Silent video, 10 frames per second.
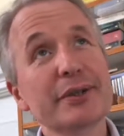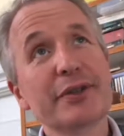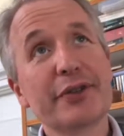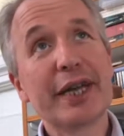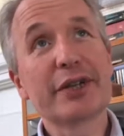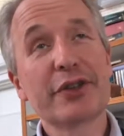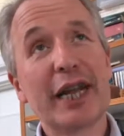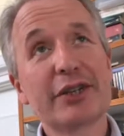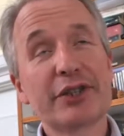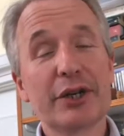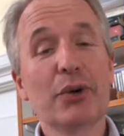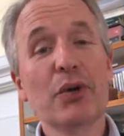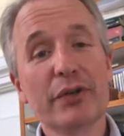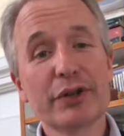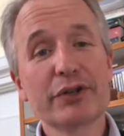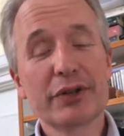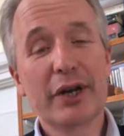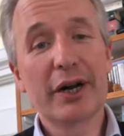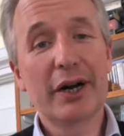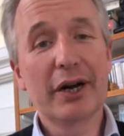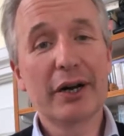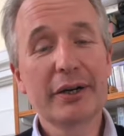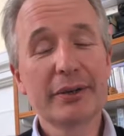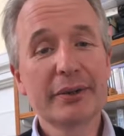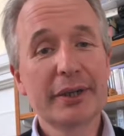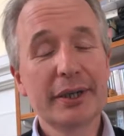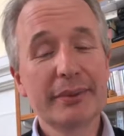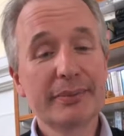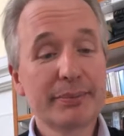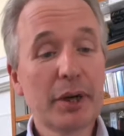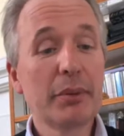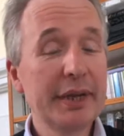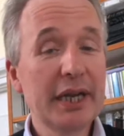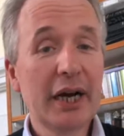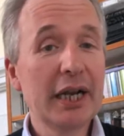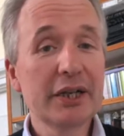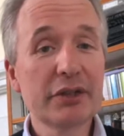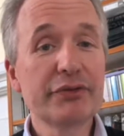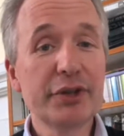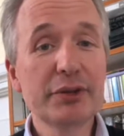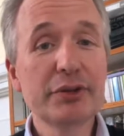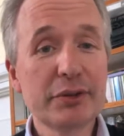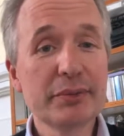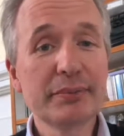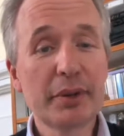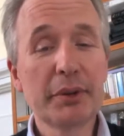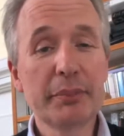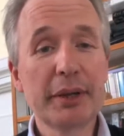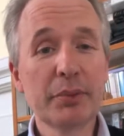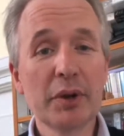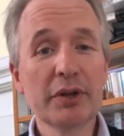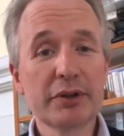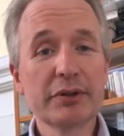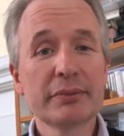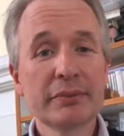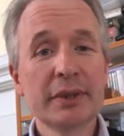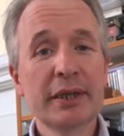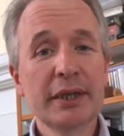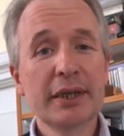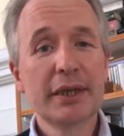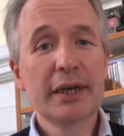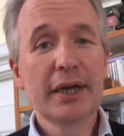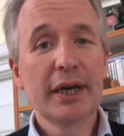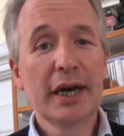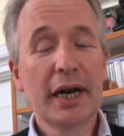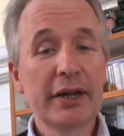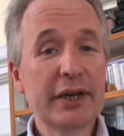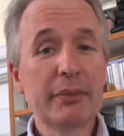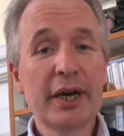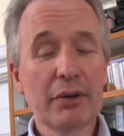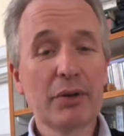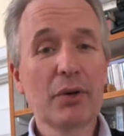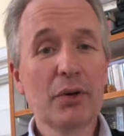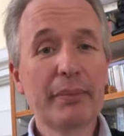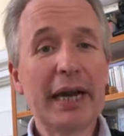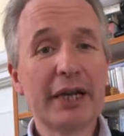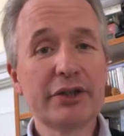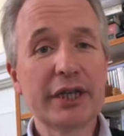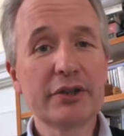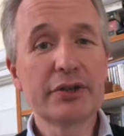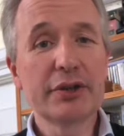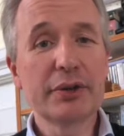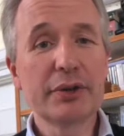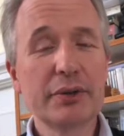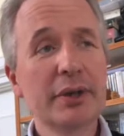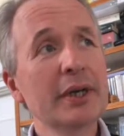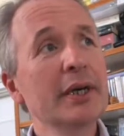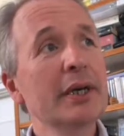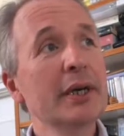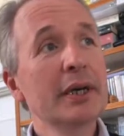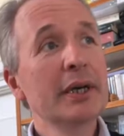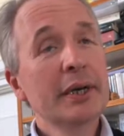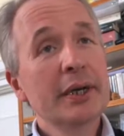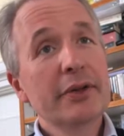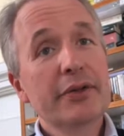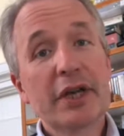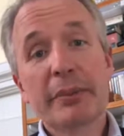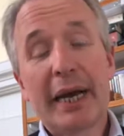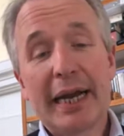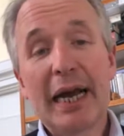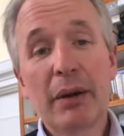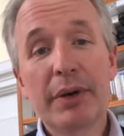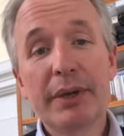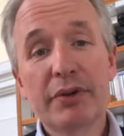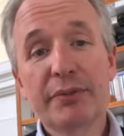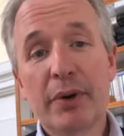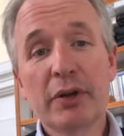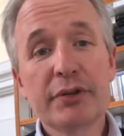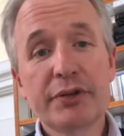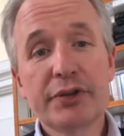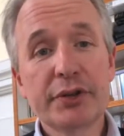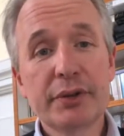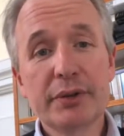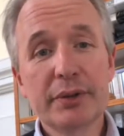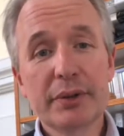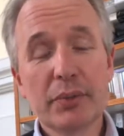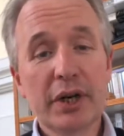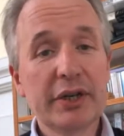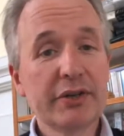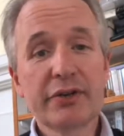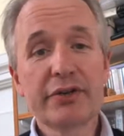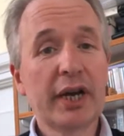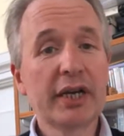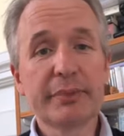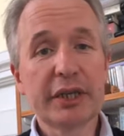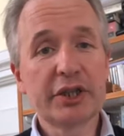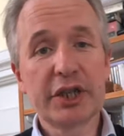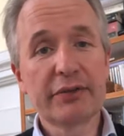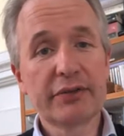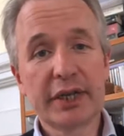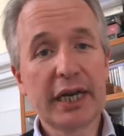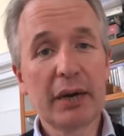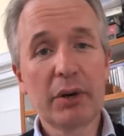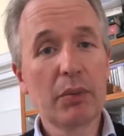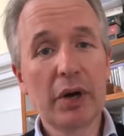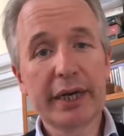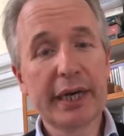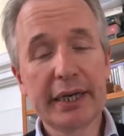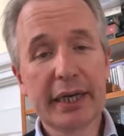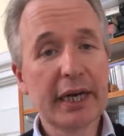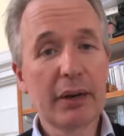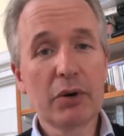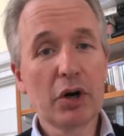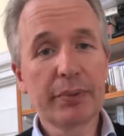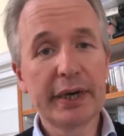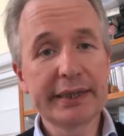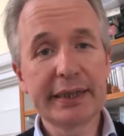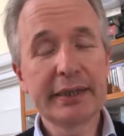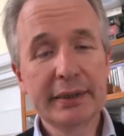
think that actually all of us are probably highly confused, probably a bit bewildered. I think we are all managing to think about how we respond to what is a seismic shift in how we're working and how we're operating.